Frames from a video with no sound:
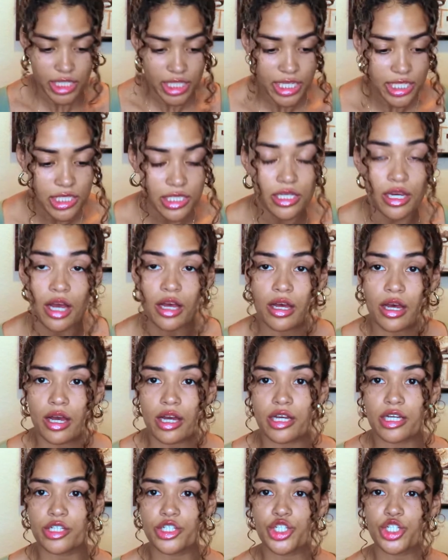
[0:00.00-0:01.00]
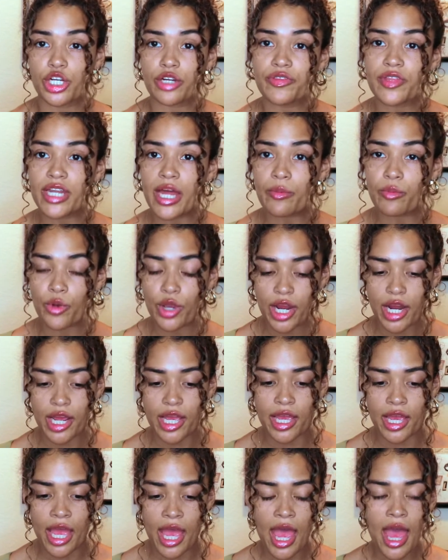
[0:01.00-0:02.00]
this uh, shirt that I'm
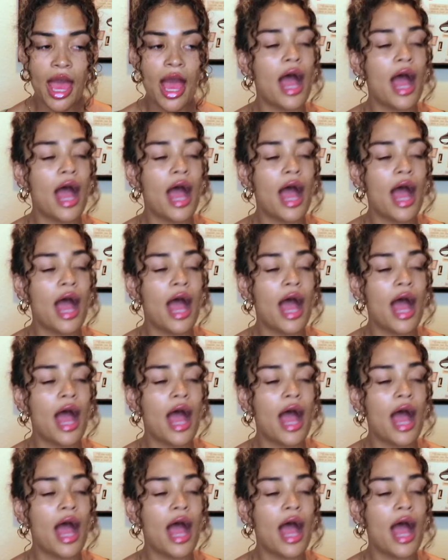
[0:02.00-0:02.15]
wearing.